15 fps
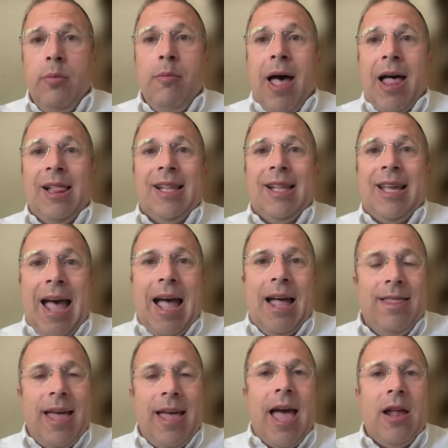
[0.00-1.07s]
the
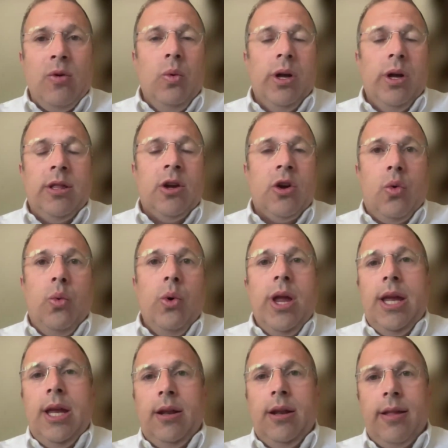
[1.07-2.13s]
Malka, that was the
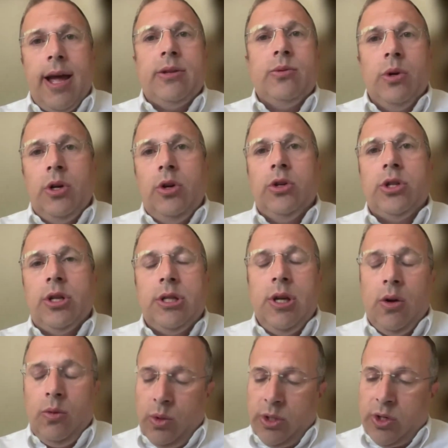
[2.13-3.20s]
queen. That's what Gush
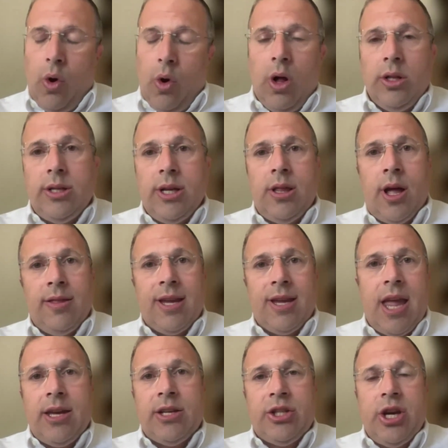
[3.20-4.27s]
Etzion was called on
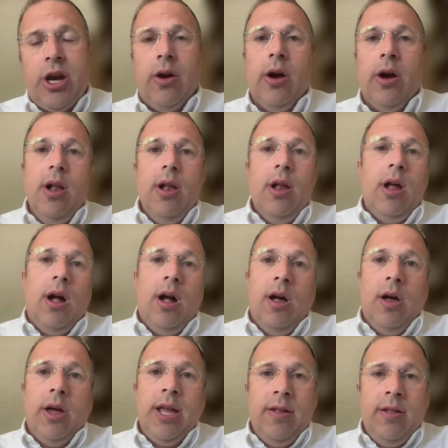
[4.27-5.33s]
the Kesher,
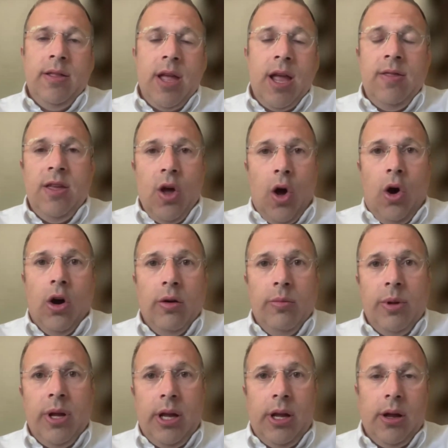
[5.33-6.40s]
in the
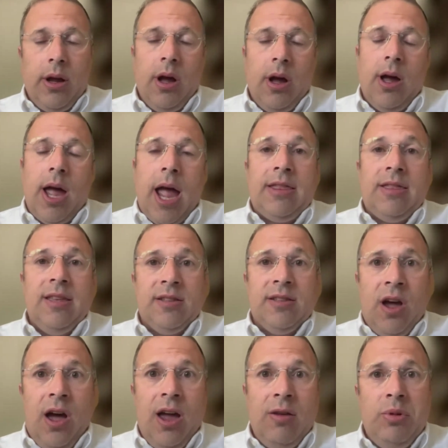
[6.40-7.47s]
army at the
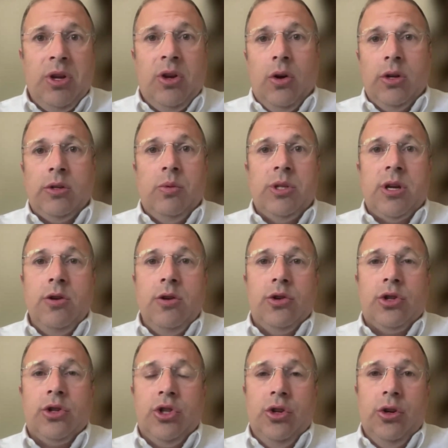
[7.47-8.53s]
time, because it was
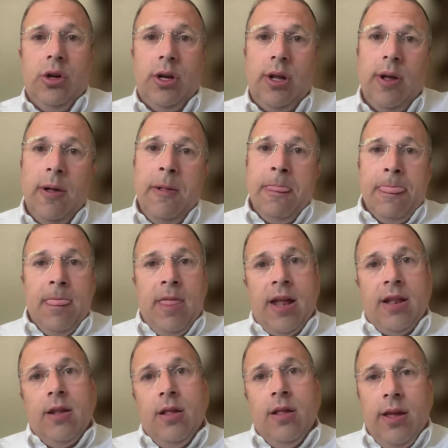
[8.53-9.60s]
understood
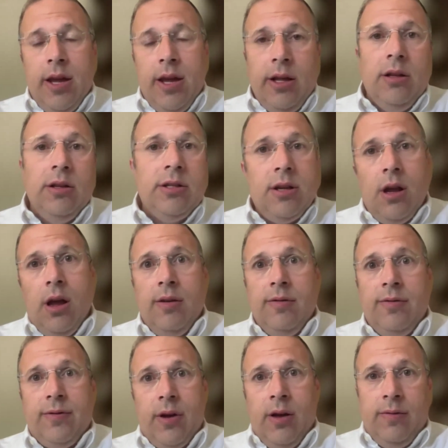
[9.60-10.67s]
that the hills
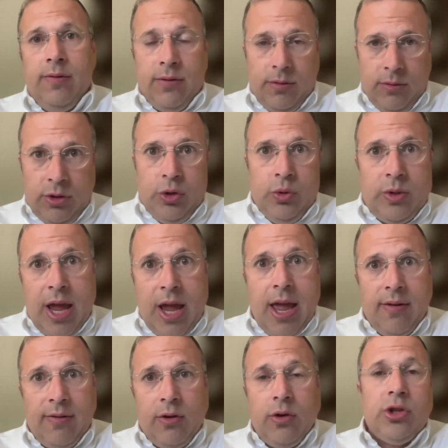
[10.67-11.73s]
of
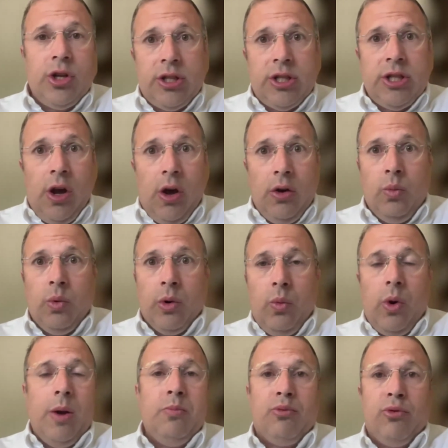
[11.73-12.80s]
Judea, of Gush Etzion, were
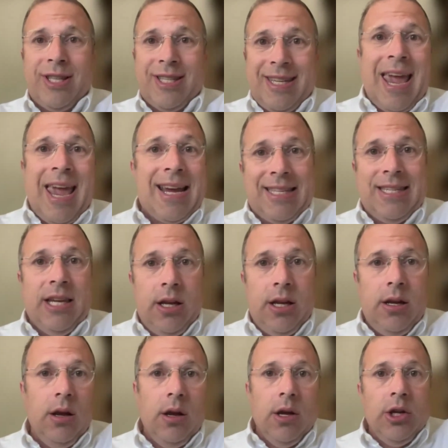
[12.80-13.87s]
what
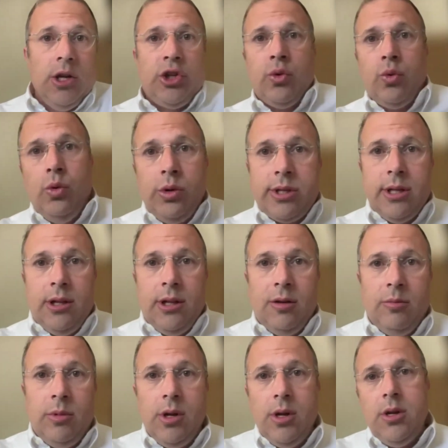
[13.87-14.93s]
protected
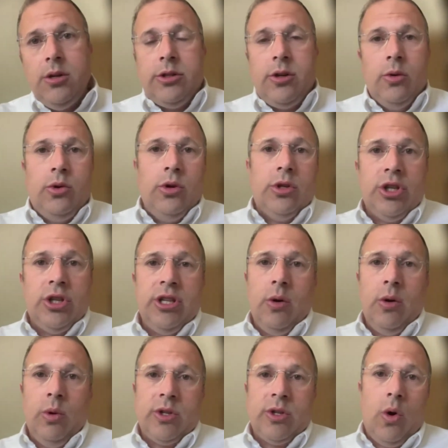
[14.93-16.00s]
Jerusalem. So Gush
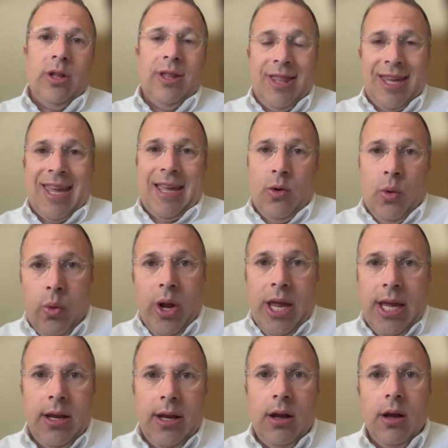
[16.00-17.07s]
Etzion was called the
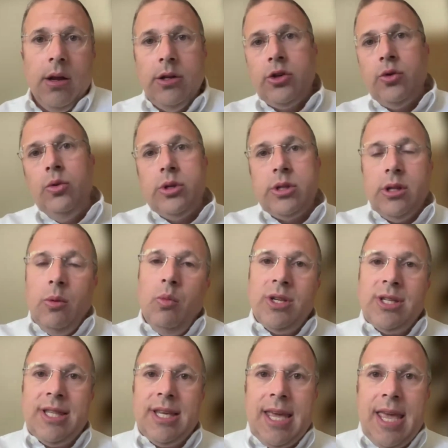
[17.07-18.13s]
queen, Jerusalem
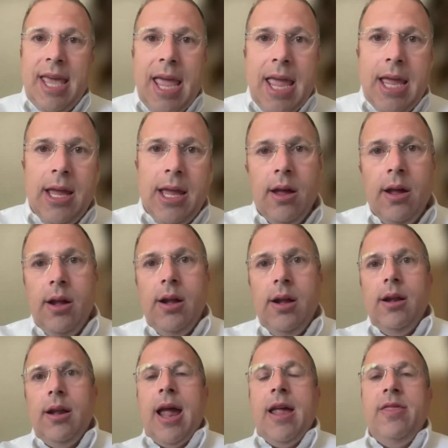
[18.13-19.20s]
was the king.
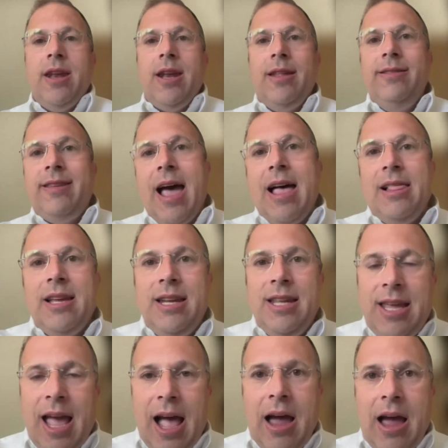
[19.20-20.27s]
And then on
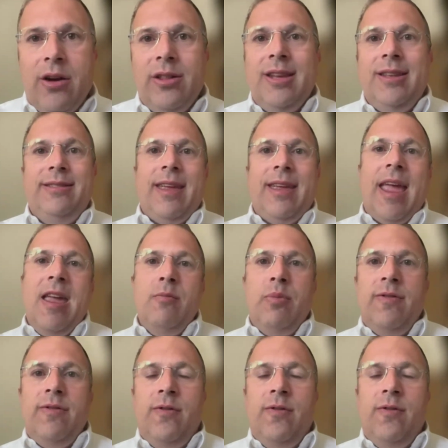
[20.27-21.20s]
Daled Iyar, the day